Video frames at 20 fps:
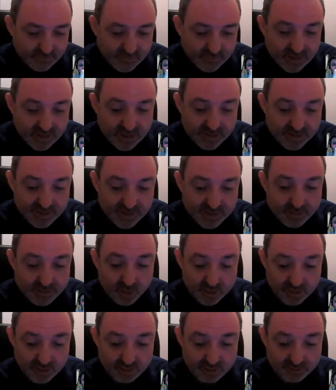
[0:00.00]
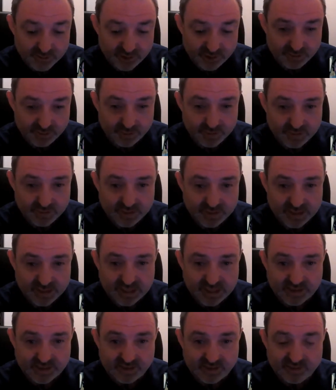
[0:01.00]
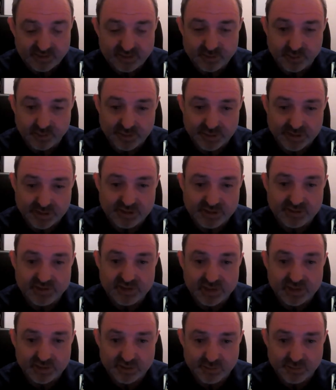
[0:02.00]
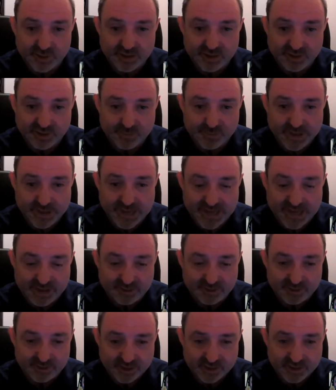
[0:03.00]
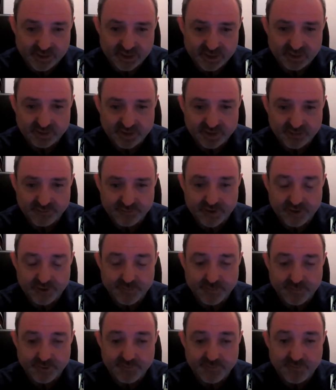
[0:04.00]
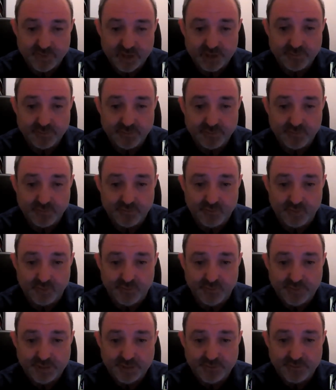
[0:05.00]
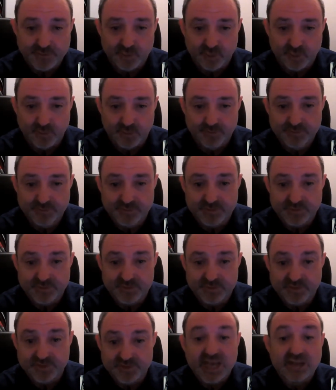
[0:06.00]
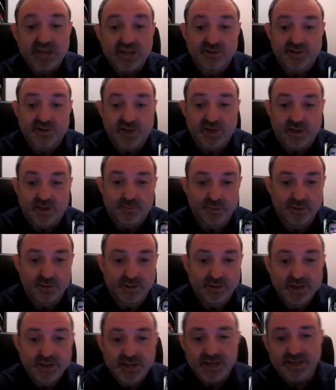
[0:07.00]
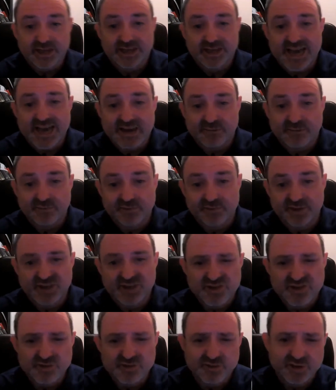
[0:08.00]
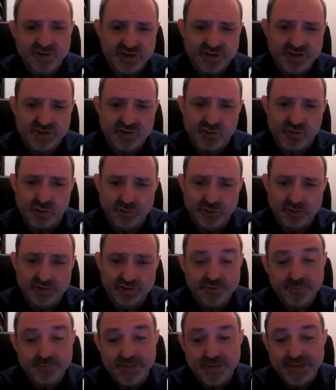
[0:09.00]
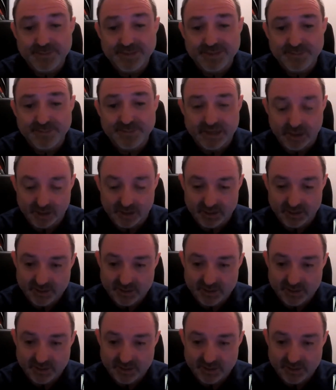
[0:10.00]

then what you do is within this cell grid, you pick out usually a 5x5 or a 4x4 cell sample and counts usually the corners and maybe the middle,